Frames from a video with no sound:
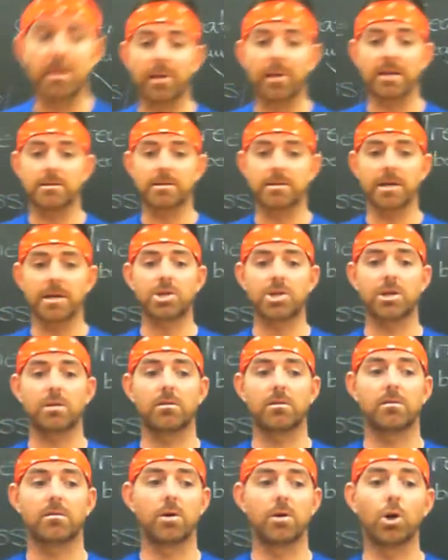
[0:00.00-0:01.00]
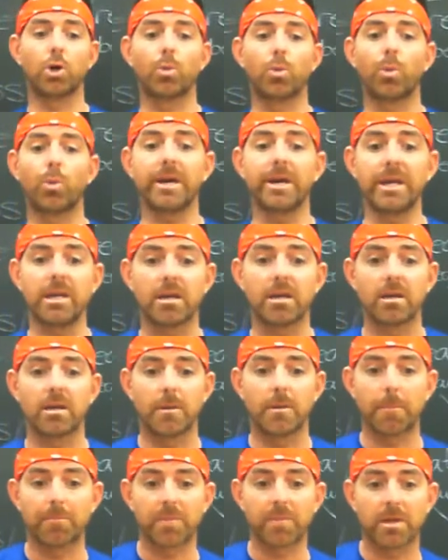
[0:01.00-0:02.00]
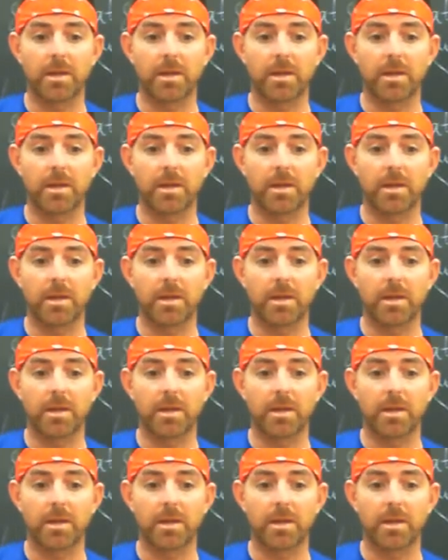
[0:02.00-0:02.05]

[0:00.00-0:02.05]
PlayStation or Wii.